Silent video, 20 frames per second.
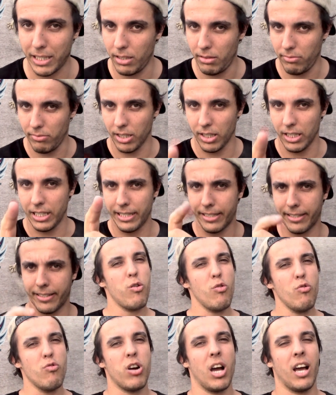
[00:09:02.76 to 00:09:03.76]
You relax.
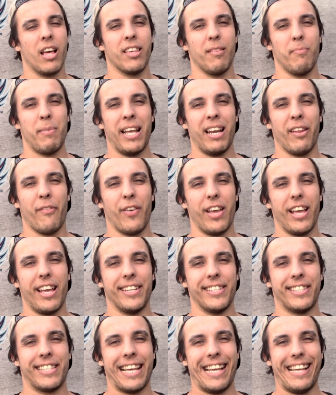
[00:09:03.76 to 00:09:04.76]
Whew, the Manly
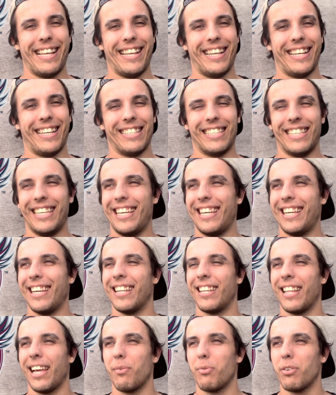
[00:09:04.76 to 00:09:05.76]
fans, yeah,
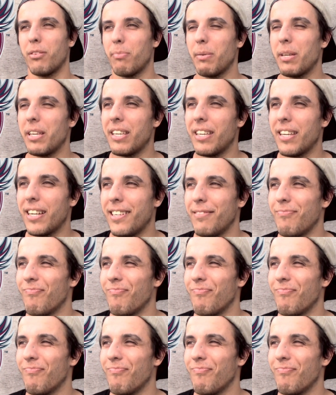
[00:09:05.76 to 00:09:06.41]
they wouldn't be